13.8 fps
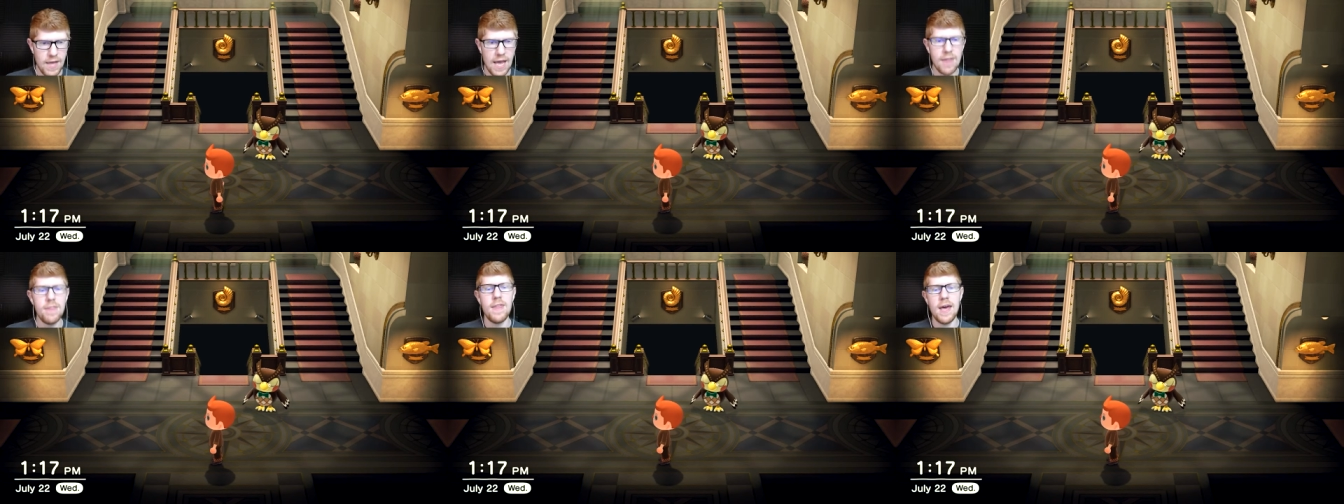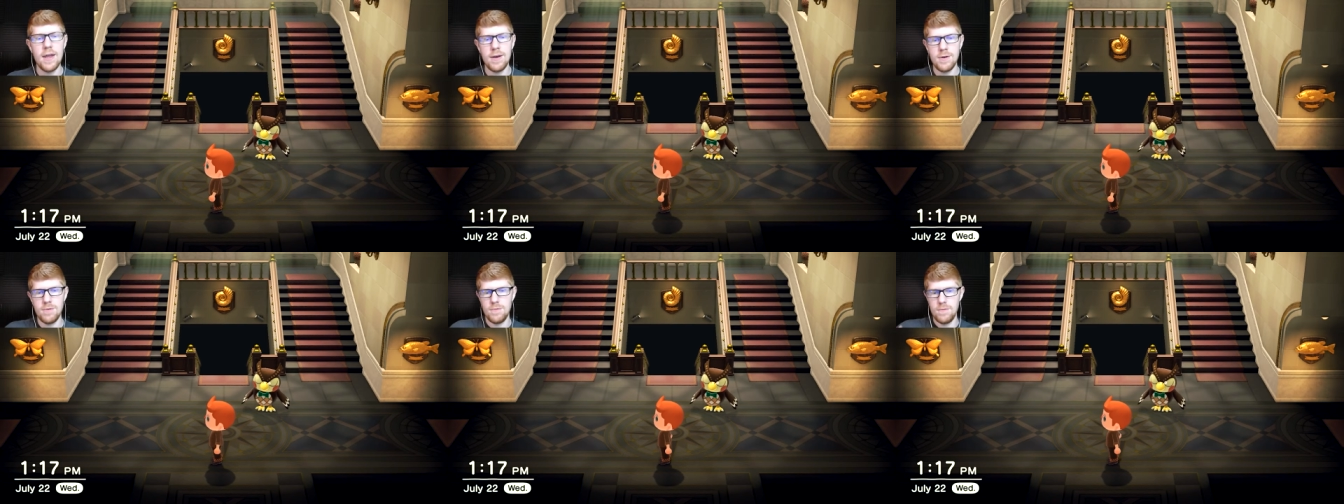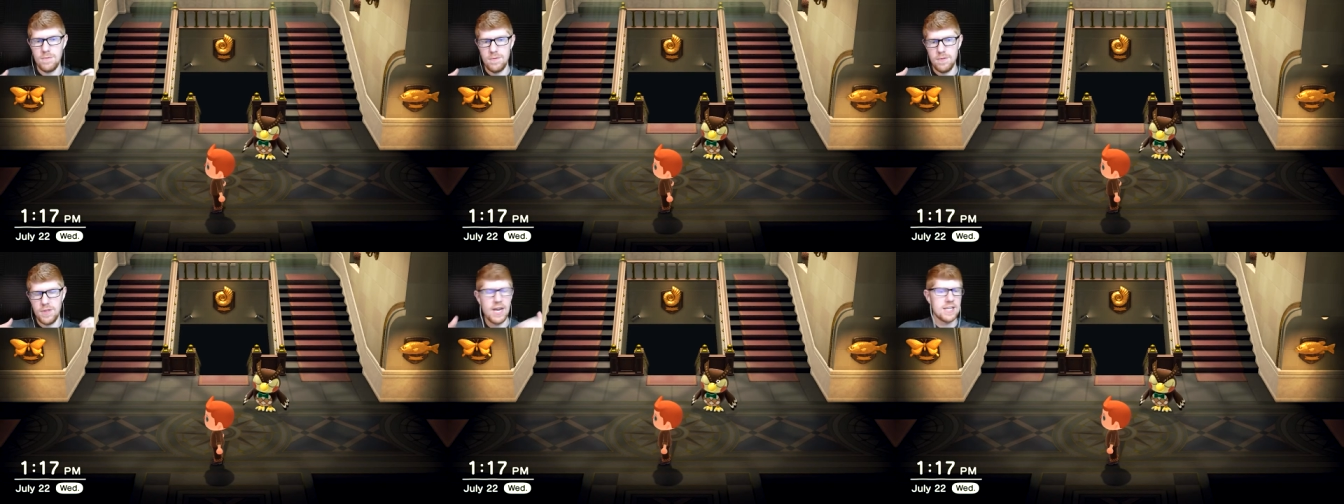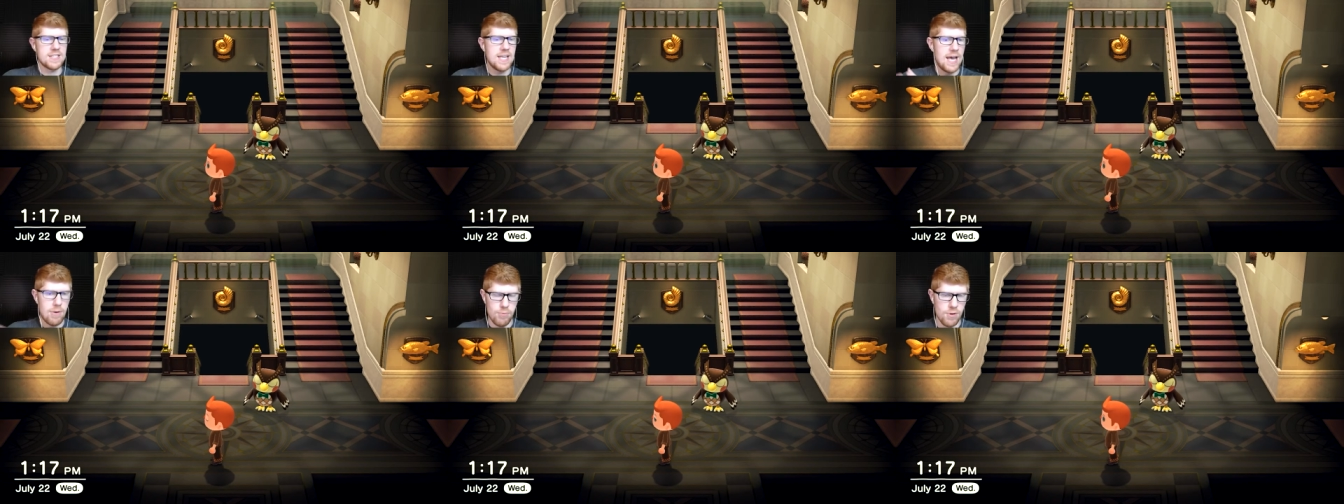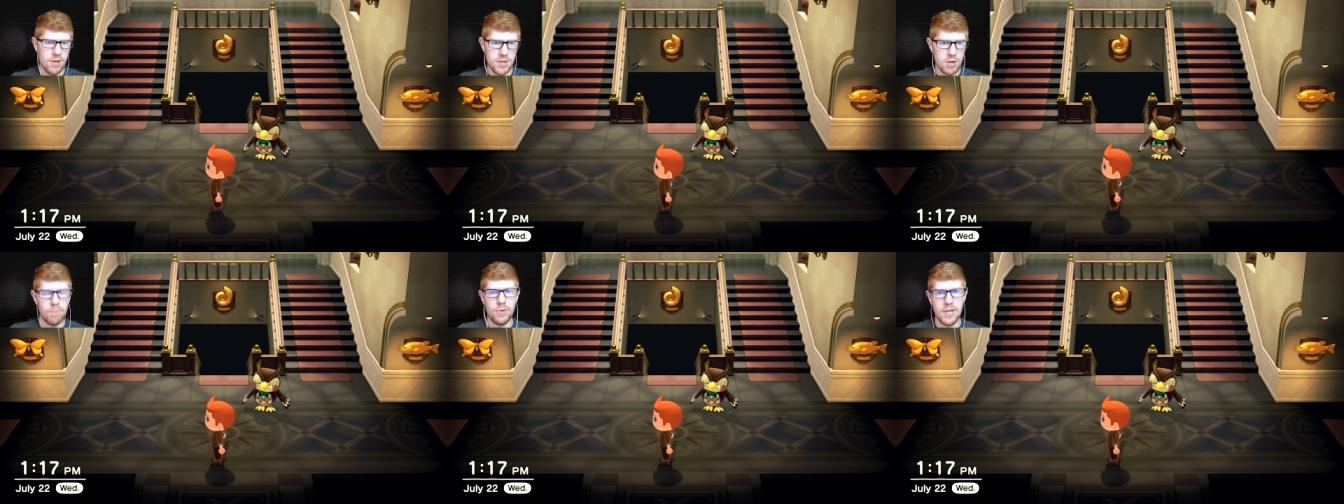And then the next day, I really
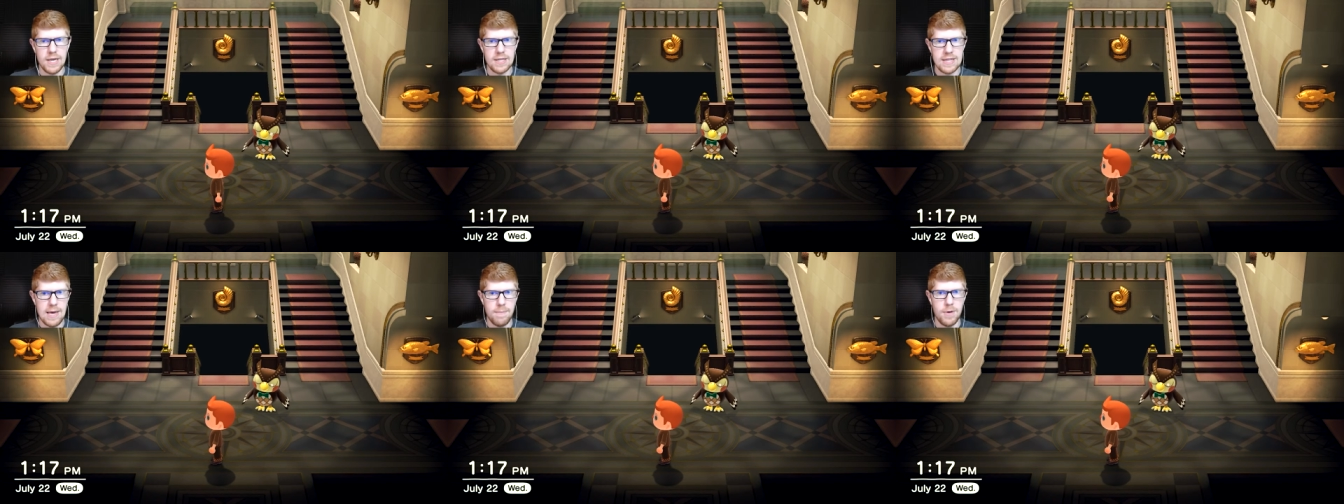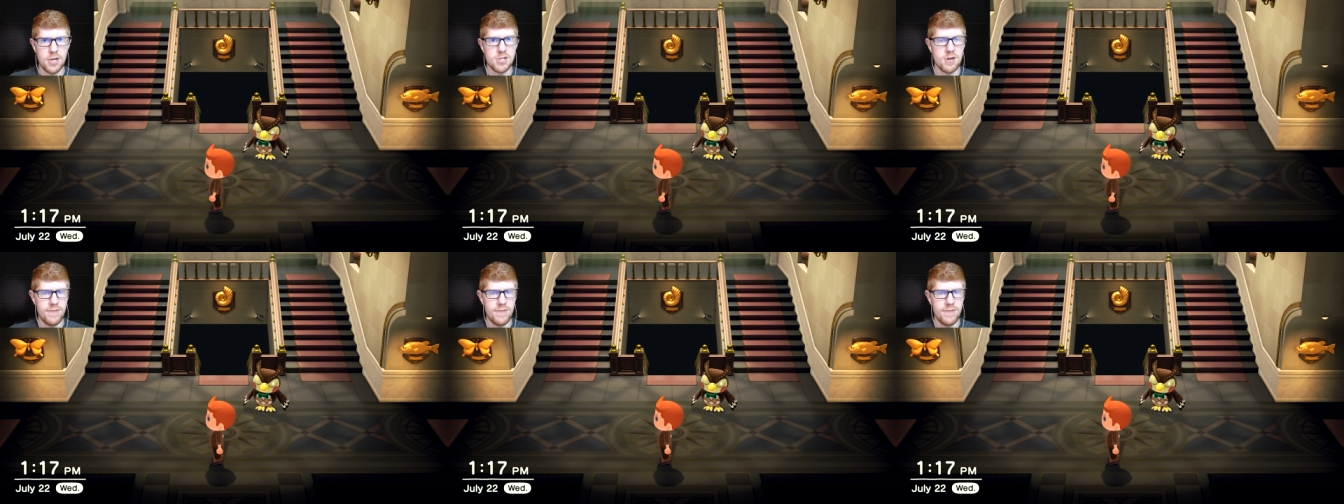don't play it that much.